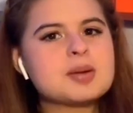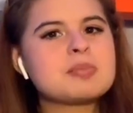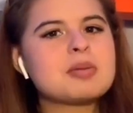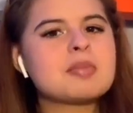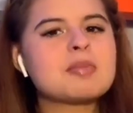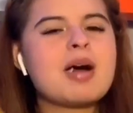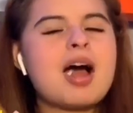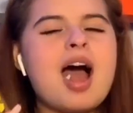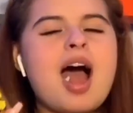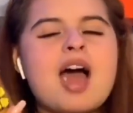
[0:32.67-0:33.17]
but
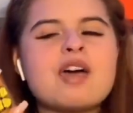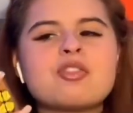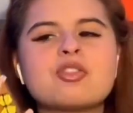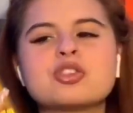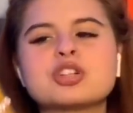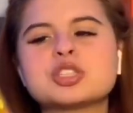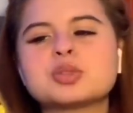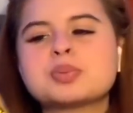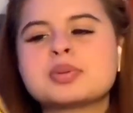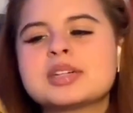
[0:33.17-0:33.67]
my iPhone
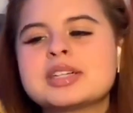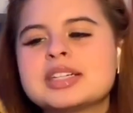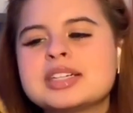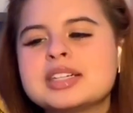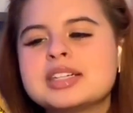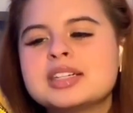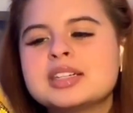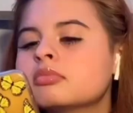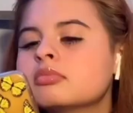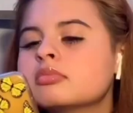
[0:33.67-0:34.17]
is
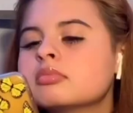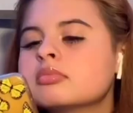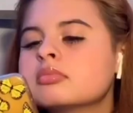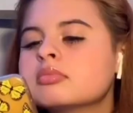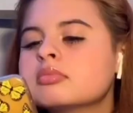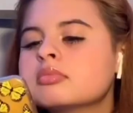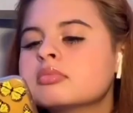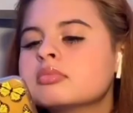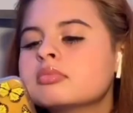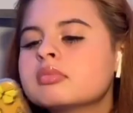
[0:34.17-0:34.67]
pretty
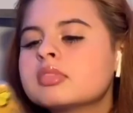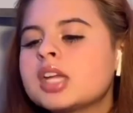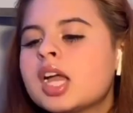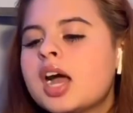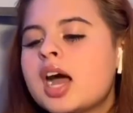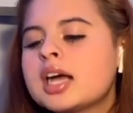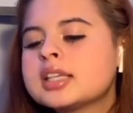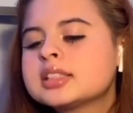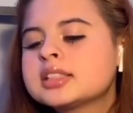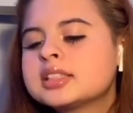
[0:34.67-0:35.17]

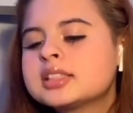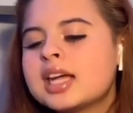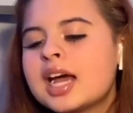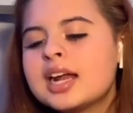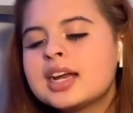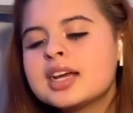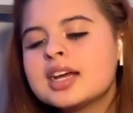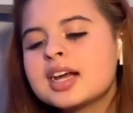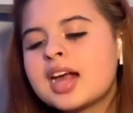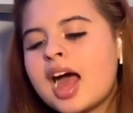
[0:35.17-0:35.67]

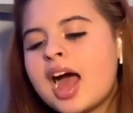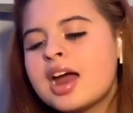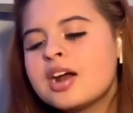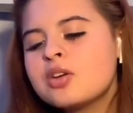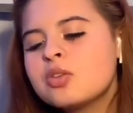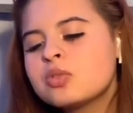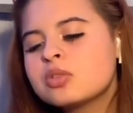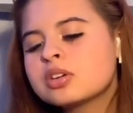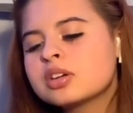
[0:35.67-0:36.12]
aesthetic, I don't